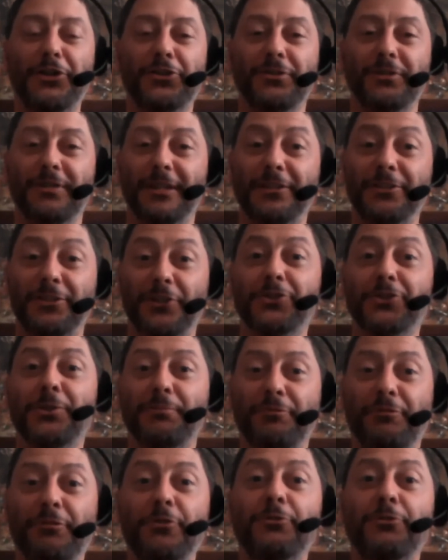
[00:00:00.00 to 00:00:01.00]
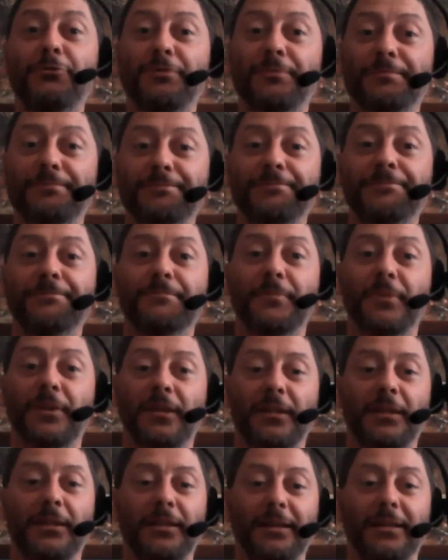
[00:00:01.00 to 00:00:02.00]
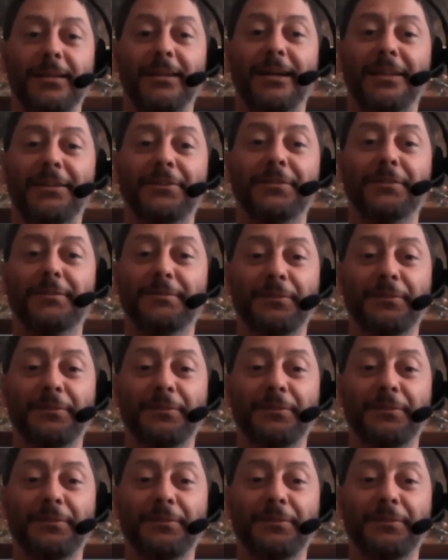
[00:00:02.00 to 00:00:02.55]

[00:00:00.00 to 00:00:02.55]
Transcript: like does improve. And